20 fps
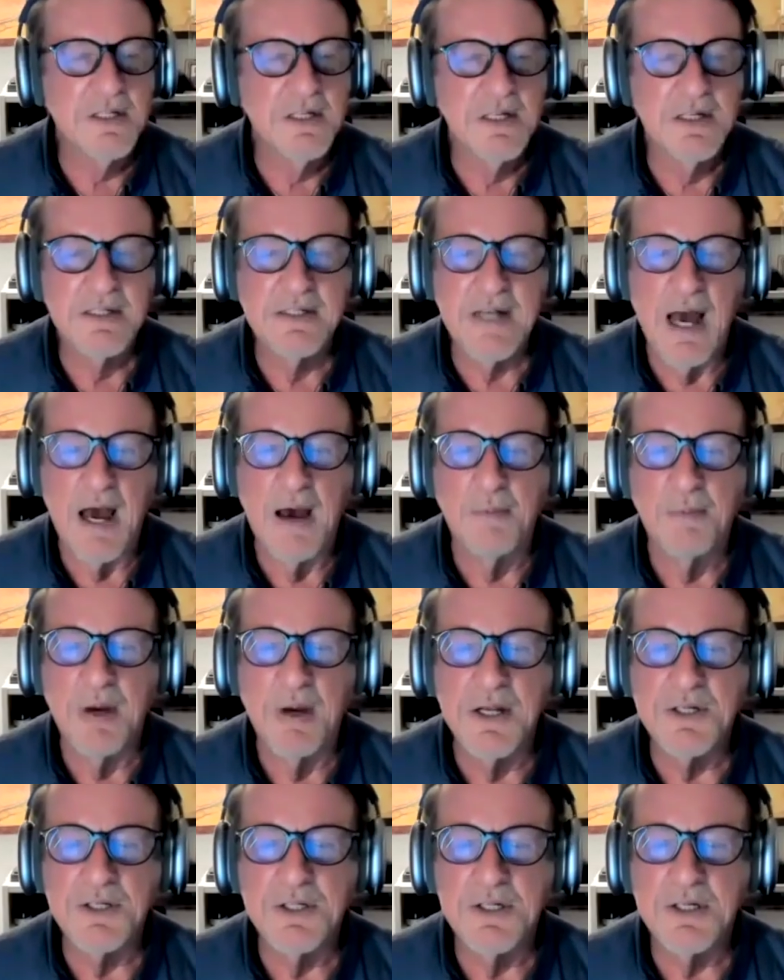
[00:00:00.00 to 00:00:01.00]
and
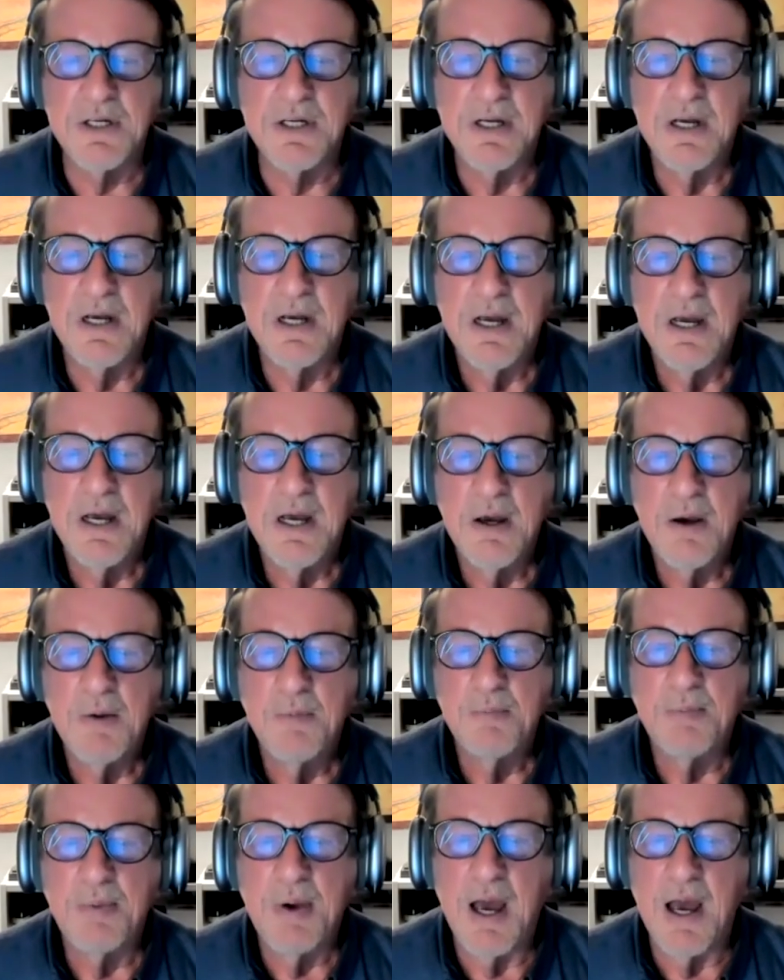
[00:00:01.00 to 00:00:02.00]
damage,
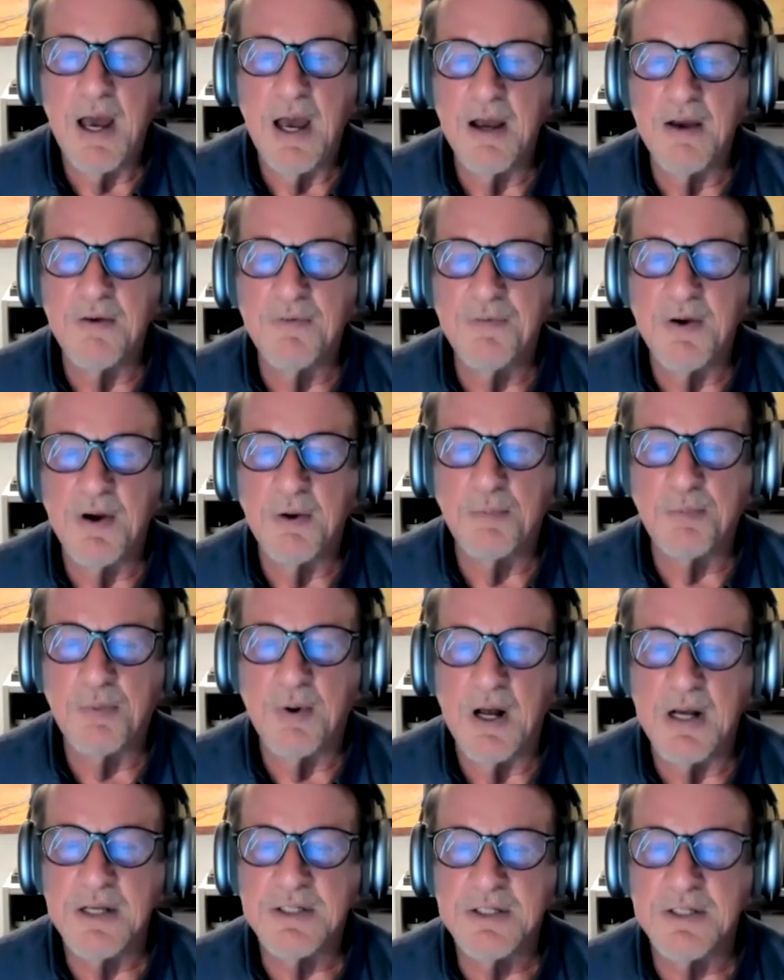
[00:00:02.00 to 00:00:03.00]
paying fair
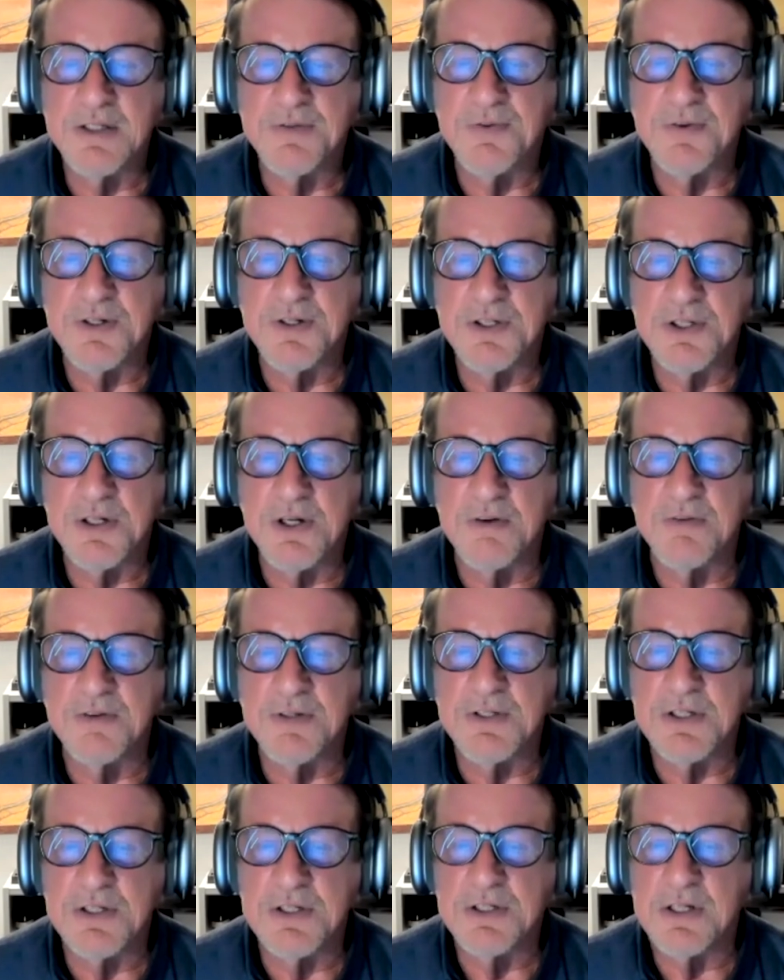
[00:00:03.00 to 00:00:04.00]
prices for
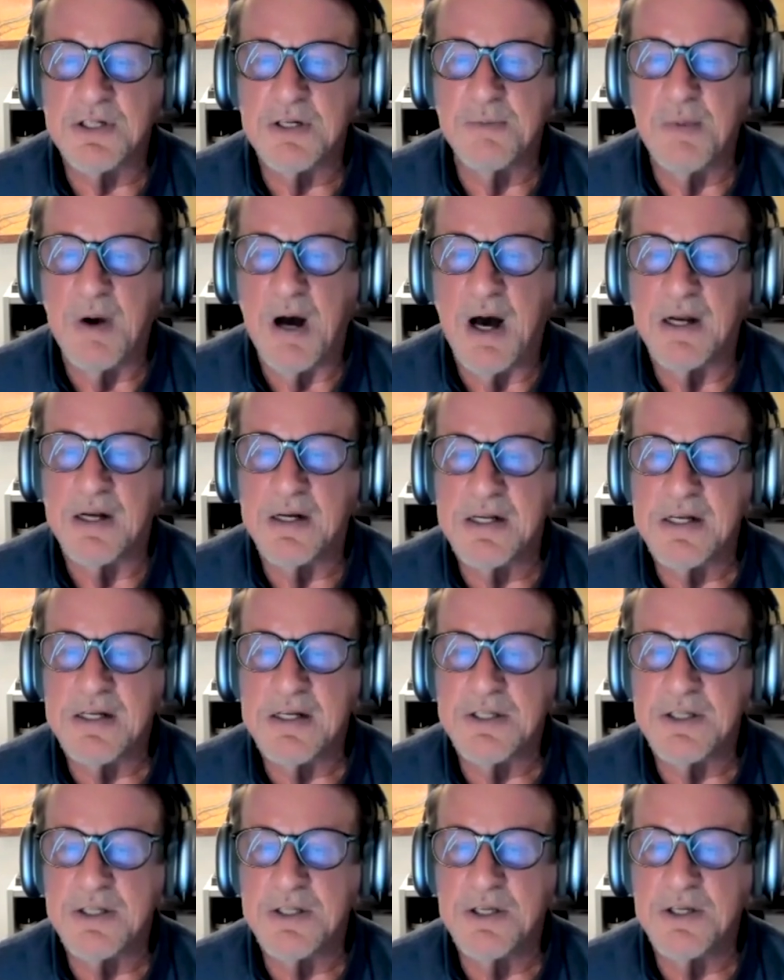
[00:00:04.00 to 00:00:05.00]
services,
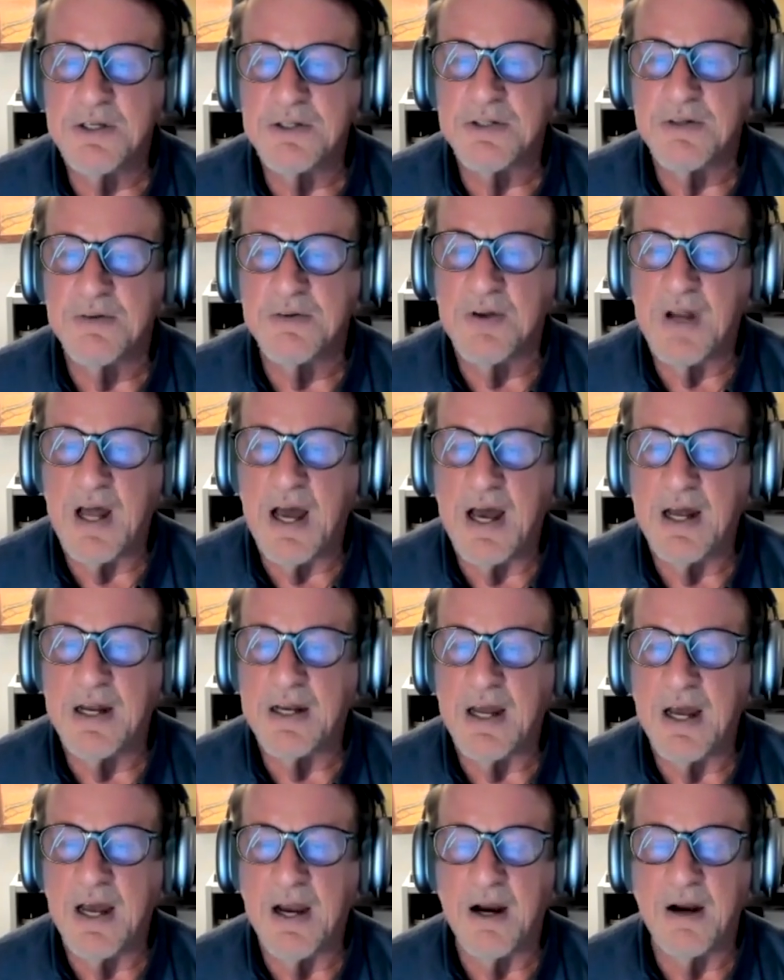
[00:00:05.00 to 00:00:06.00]
commodities, and the use of
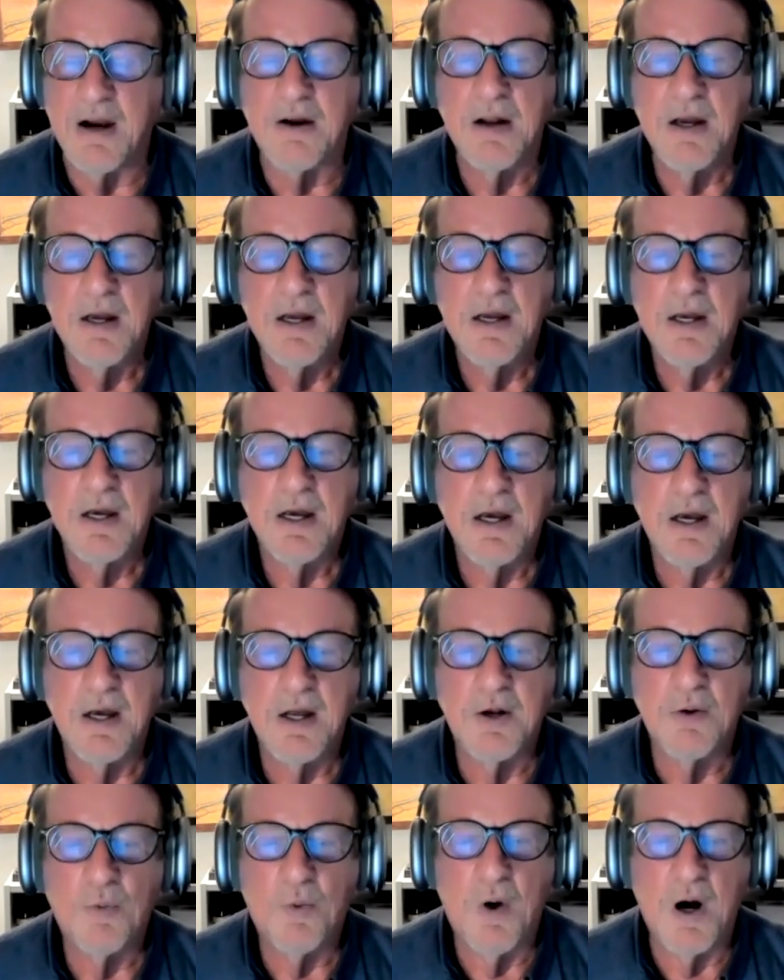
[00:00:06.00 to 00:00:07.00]
land, air,
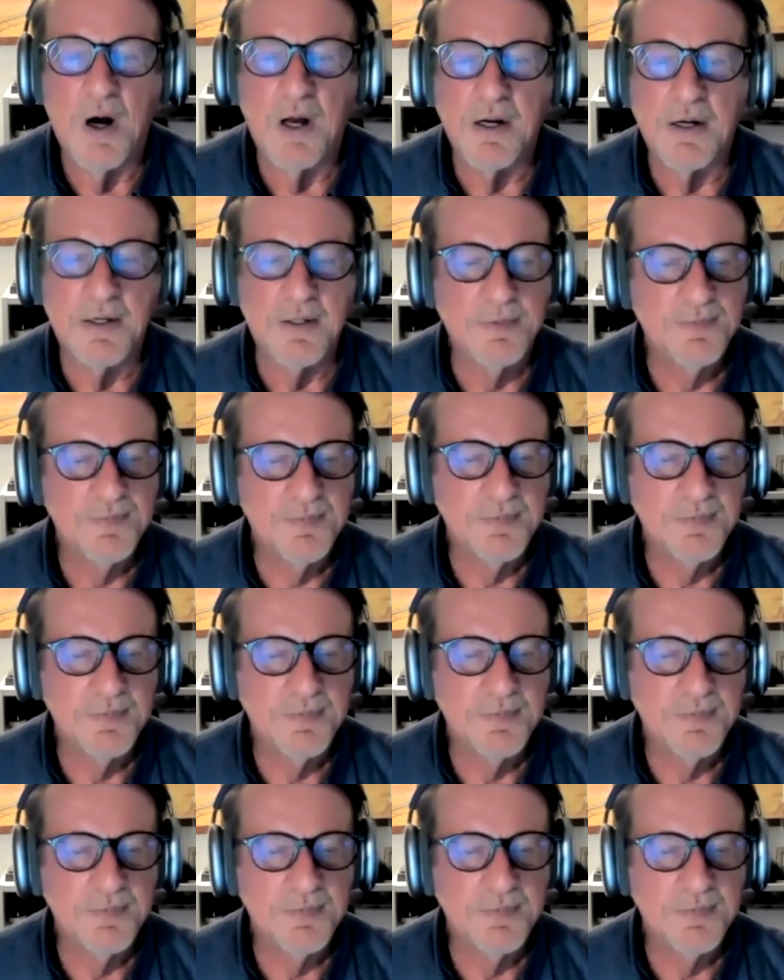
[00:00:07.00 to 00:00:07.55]
and water.